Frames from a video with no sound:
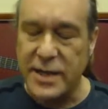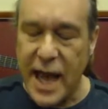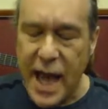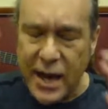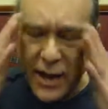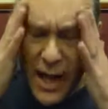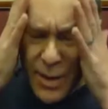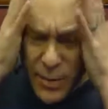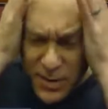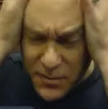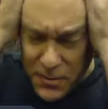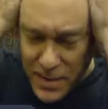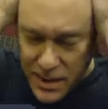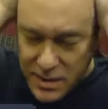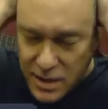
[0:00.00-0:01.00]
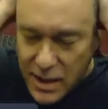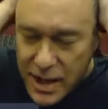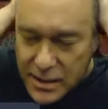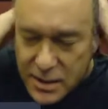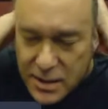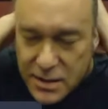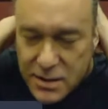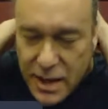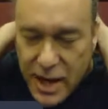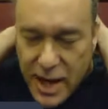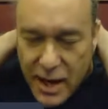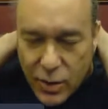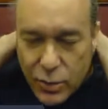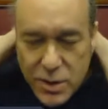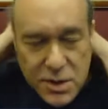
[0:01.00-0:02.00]
Dan came in for these lessons,
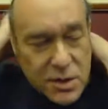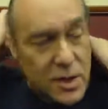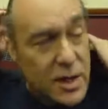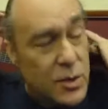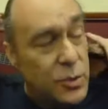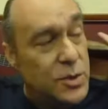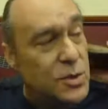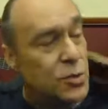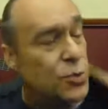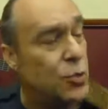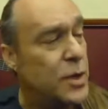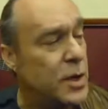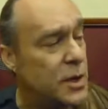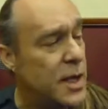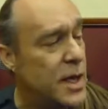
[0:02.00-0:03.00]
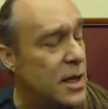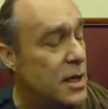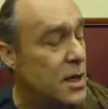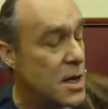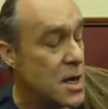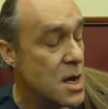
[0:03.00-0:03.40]
and it was it was really